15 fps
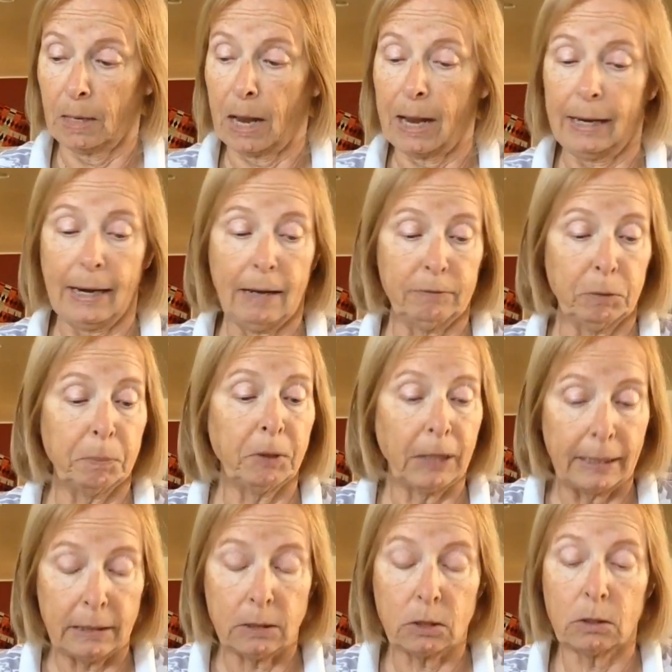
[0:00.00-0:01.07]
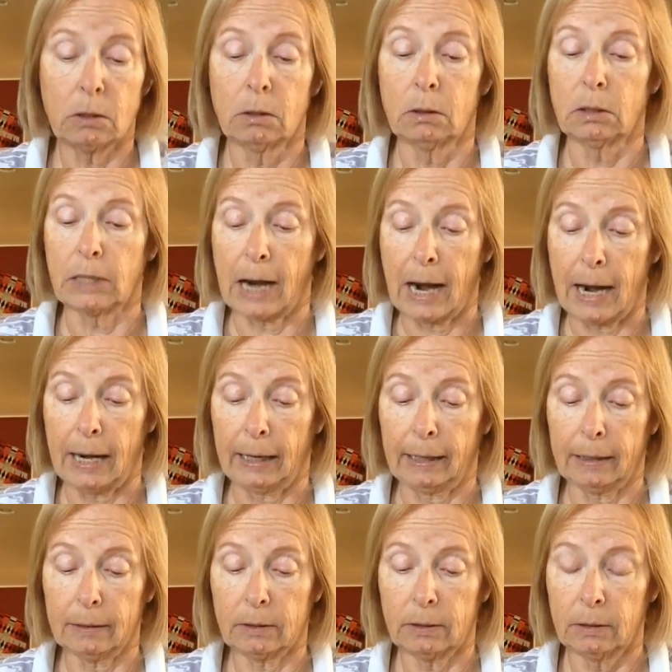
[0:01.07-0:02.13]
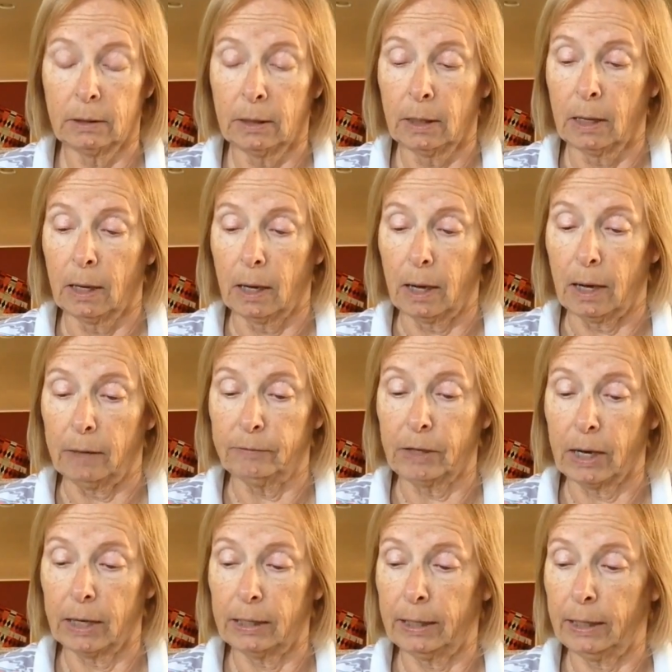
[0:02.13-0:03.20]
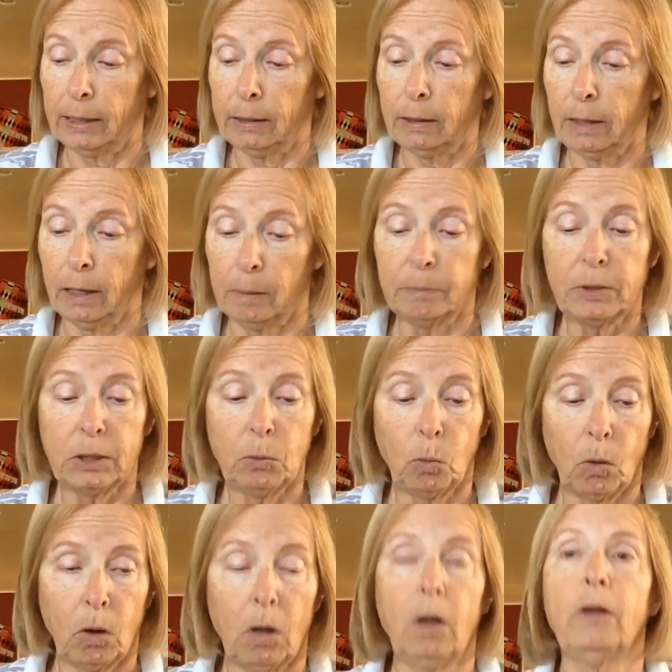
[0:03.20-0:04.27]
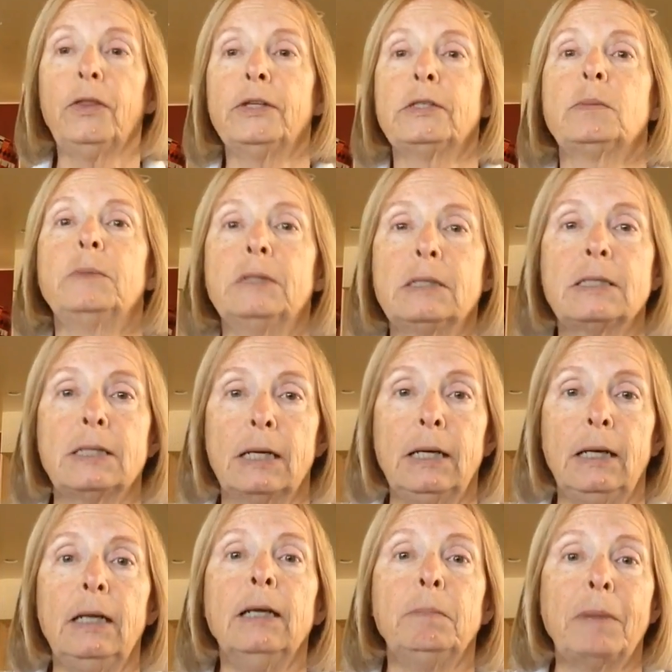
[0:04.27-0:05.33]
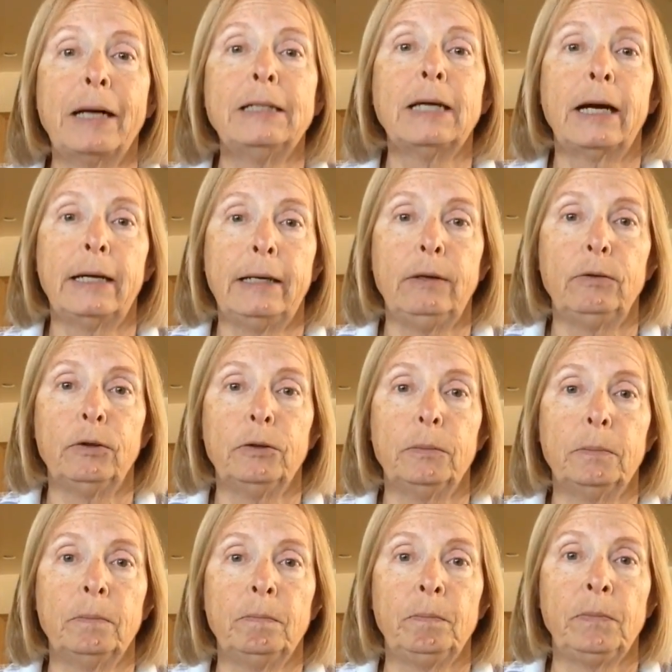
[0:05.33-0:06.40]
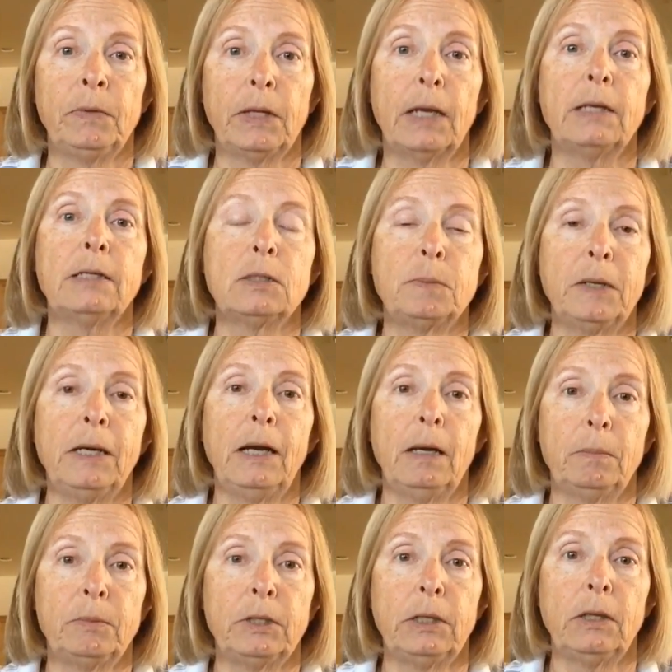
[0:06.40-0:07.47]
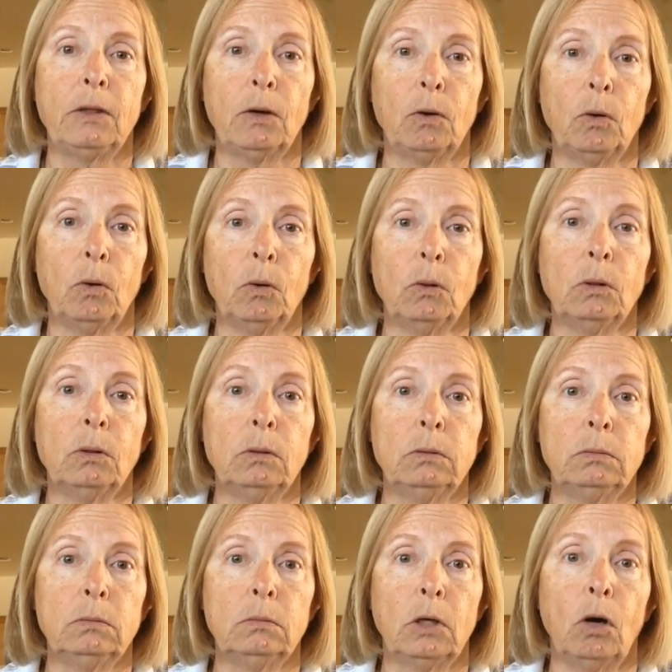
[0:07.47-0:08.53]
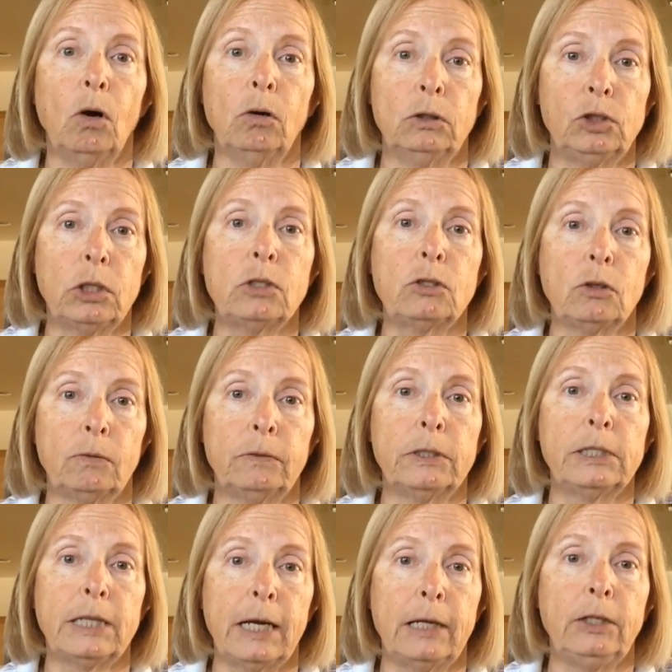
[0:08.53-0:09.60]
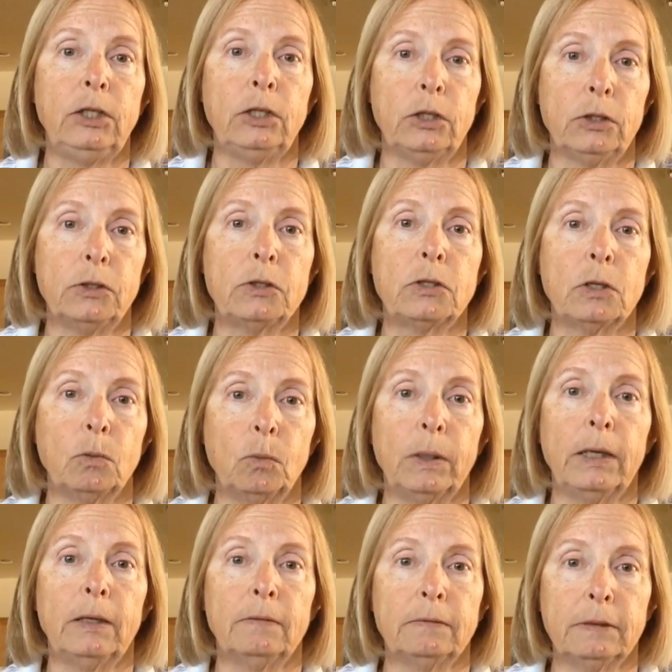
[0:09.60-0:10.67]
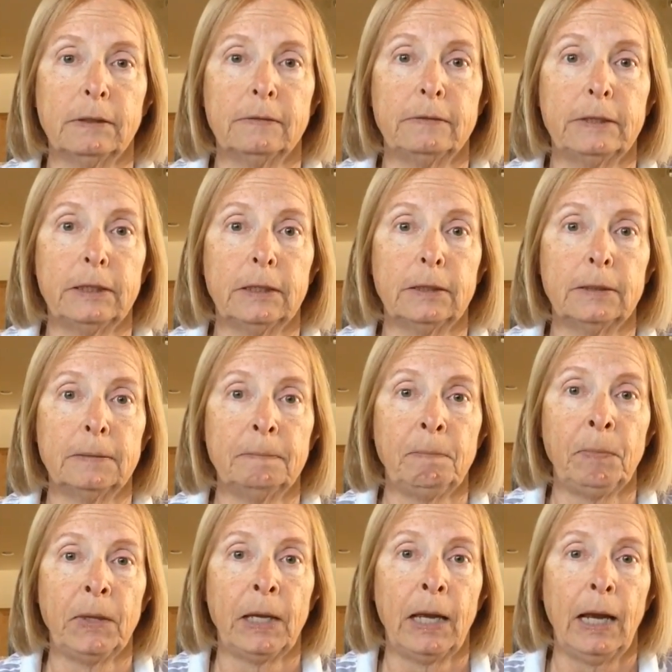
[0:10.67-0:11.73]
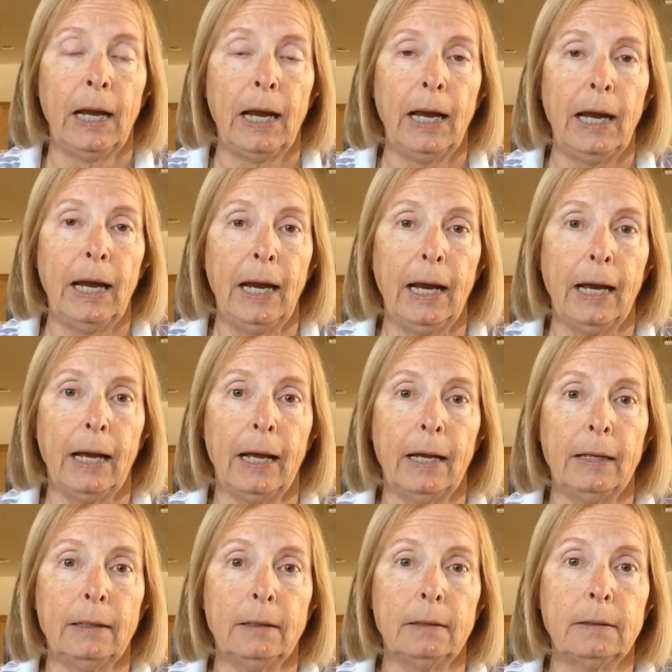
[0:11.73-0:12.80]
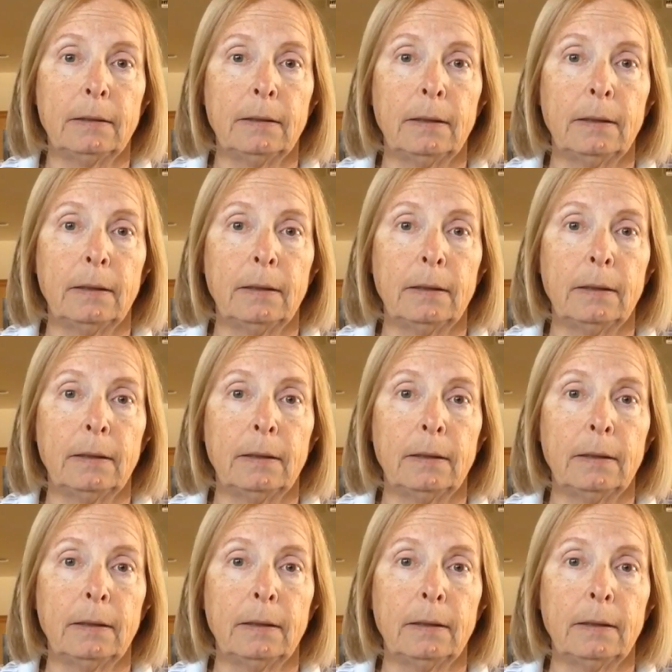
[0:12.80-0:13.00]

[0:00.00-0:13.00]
I have a place to hang it. I've got an empty wall that's been sitting in my dining room that has been empty the whole, just over 10 years that we have lived here. And